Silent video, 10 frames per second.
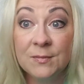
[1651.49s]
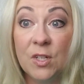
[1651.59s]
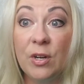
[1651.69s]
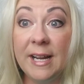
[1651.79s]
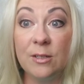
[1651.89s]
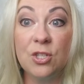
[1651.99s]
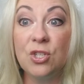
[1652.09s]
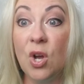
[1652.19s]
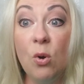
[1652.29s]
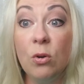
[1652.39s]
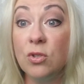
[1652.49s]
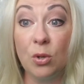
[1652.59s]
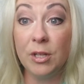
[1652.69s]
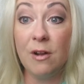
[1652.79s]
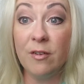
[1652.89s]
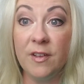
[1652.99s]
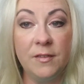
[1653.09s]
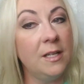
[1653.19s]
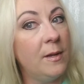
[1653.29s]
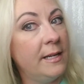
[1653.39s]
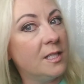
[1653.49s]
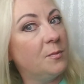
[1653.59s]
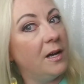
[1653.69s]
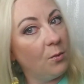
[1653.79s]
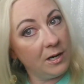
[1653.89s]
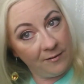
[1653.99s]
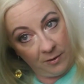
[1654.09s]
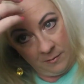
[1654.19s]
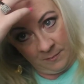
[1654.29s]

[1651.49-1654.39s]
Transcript: All right, so totally over 15 minutes, but whatever.